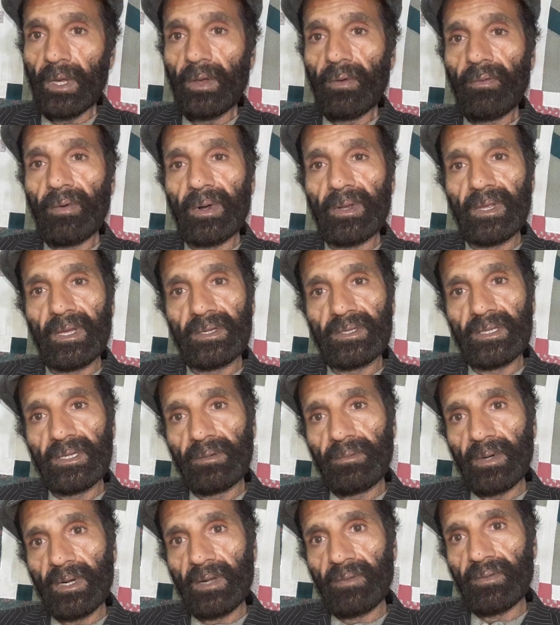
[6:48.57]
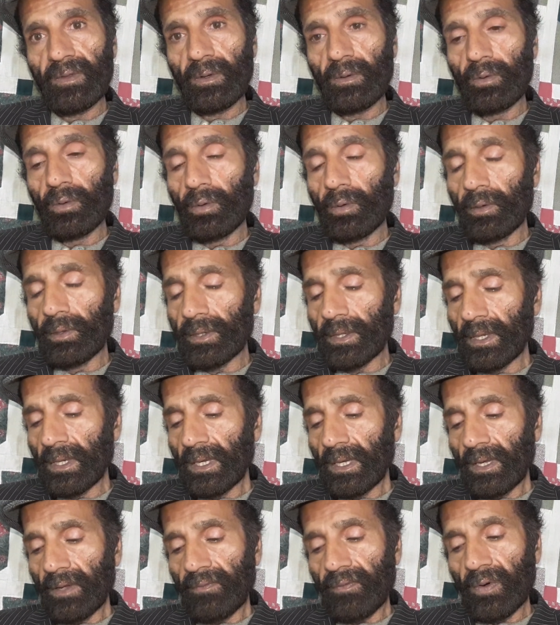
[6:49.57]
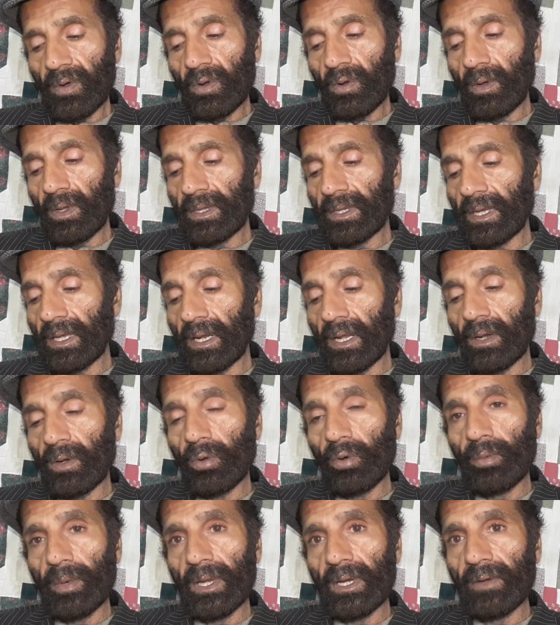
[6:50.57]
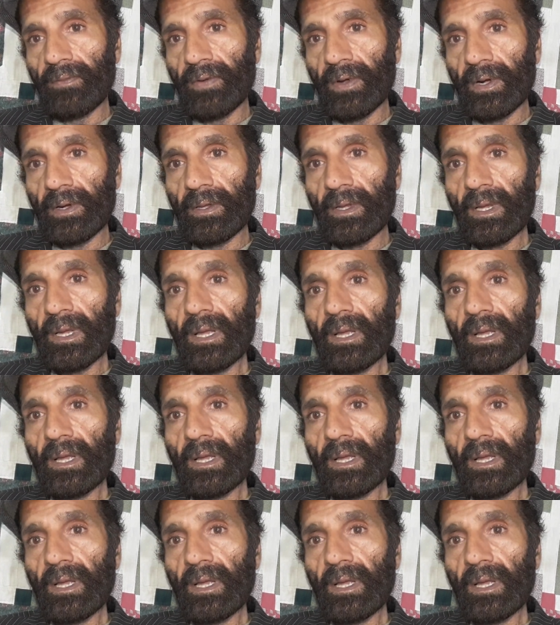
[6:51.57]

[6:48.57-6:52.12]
for the achievement of the goals if at all there are no benefits?